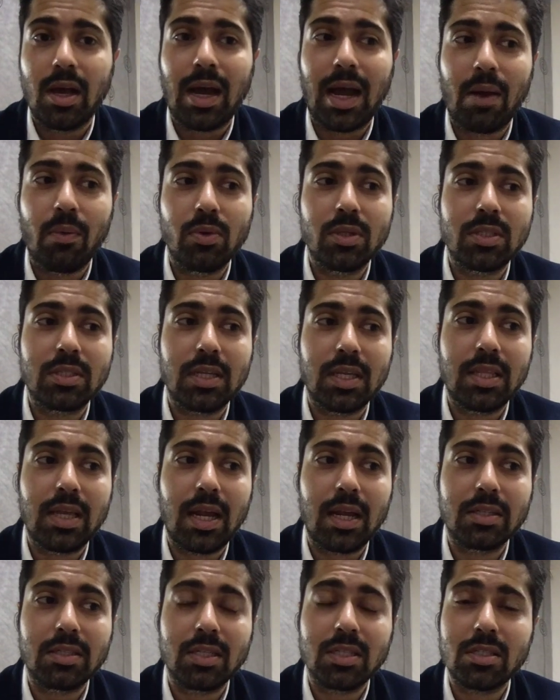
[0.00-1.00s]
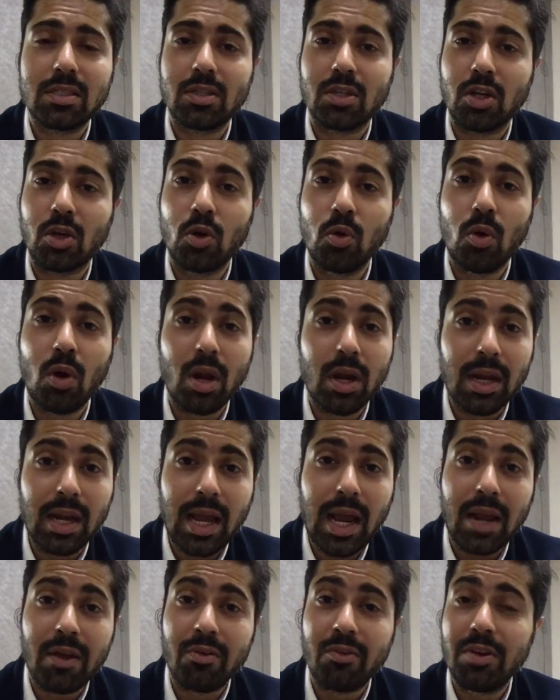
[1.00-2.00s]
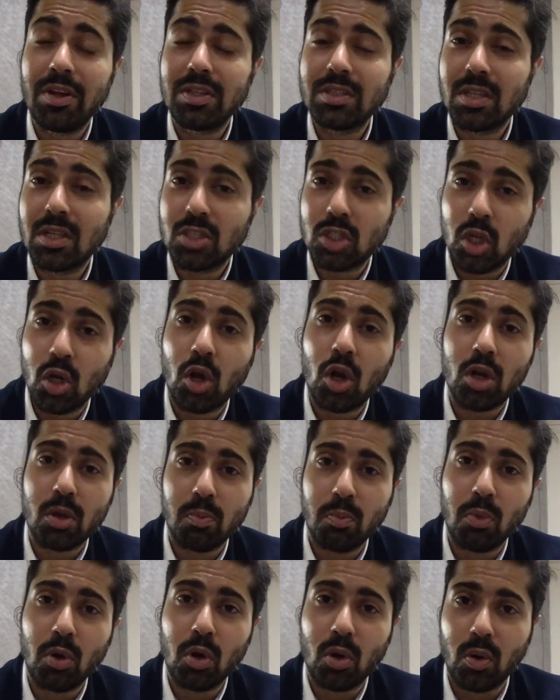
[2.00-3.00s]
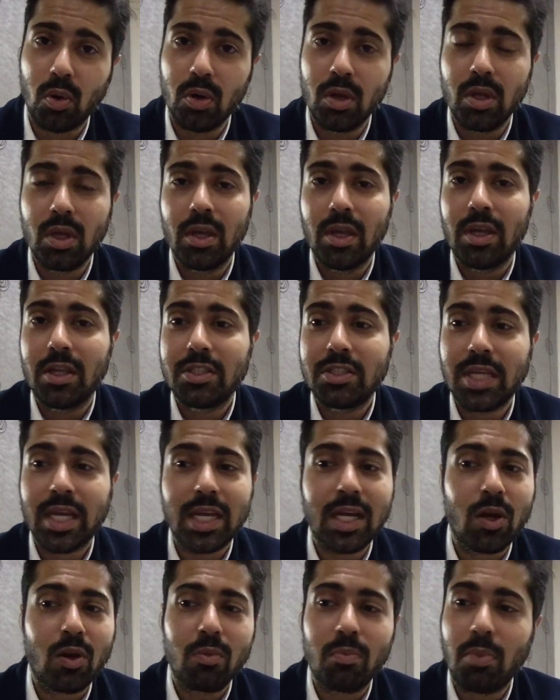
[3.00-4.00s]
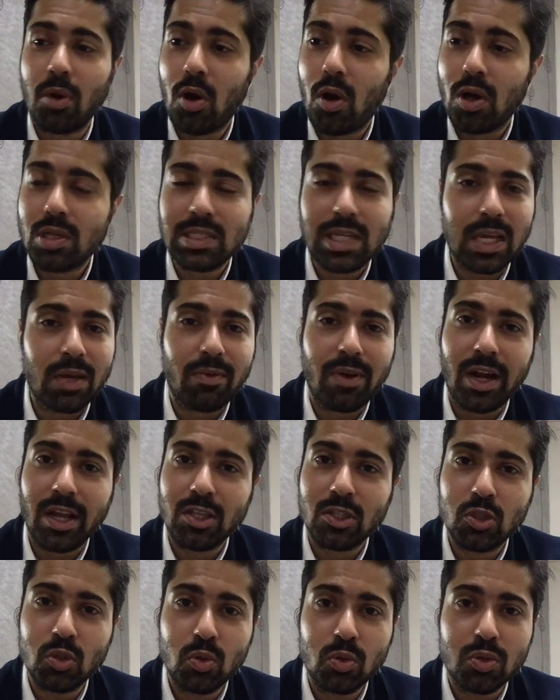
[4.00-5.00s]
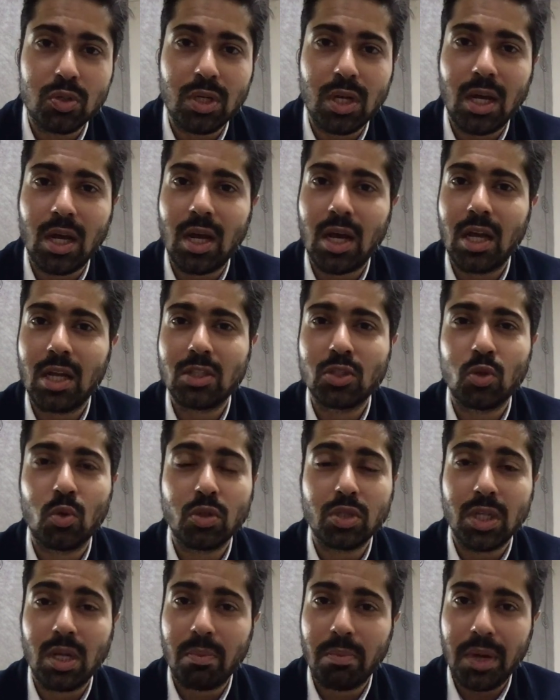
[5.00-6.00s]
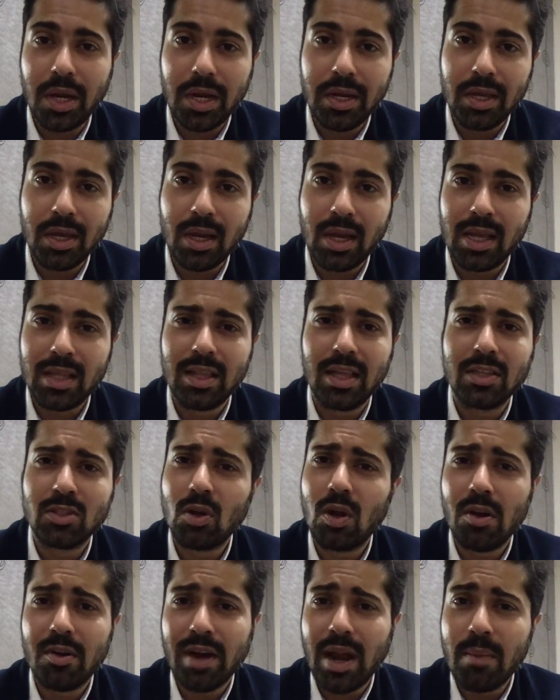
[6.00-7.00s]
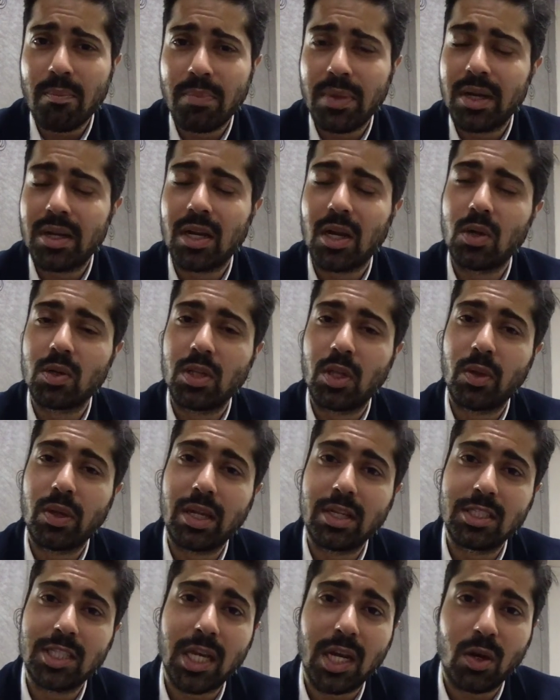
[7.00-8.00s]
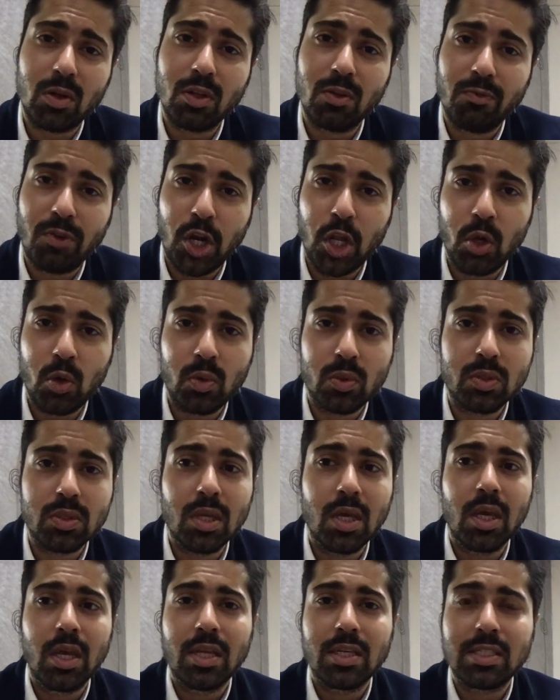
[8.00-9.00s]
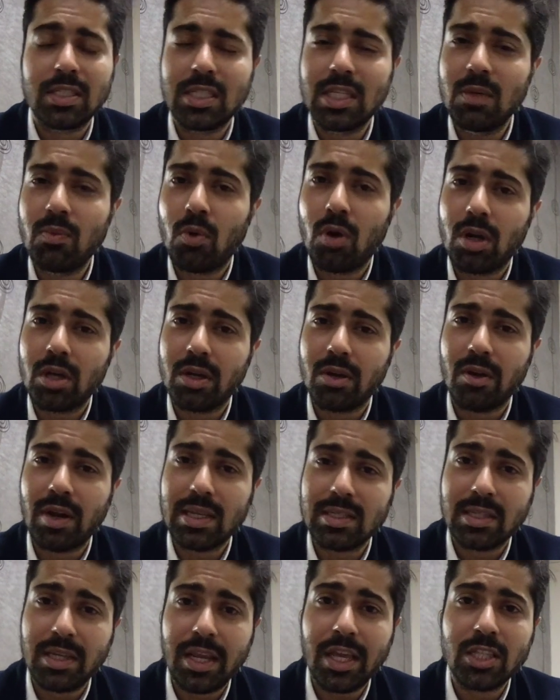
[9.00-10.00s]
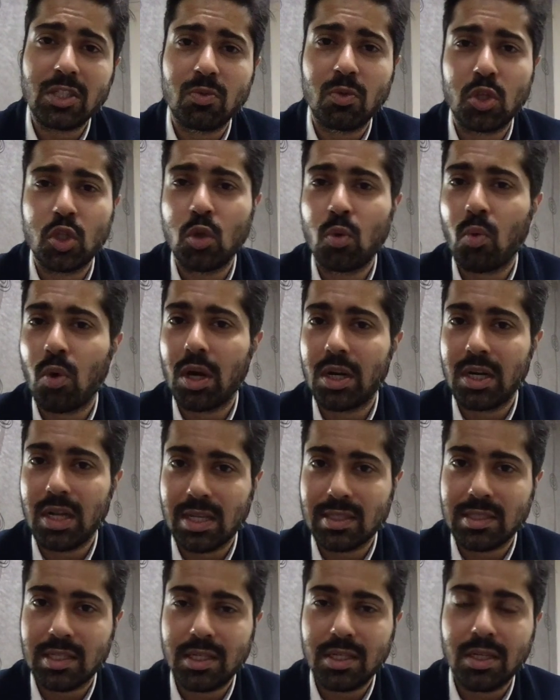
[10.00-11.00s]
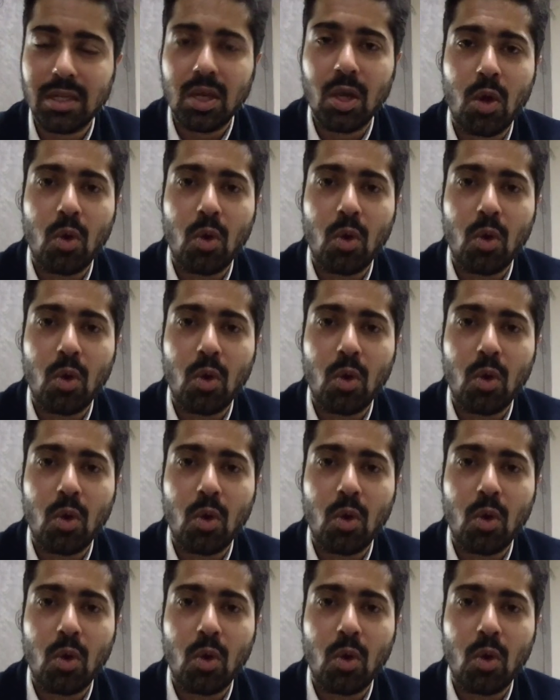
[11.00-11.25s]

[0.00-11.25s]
I would say that just go online, research a lot more. Check out blogs like Wedding Sutra, social media, and it's all rampant out there. You can check out the videos, see what resonates with you, what doesn't.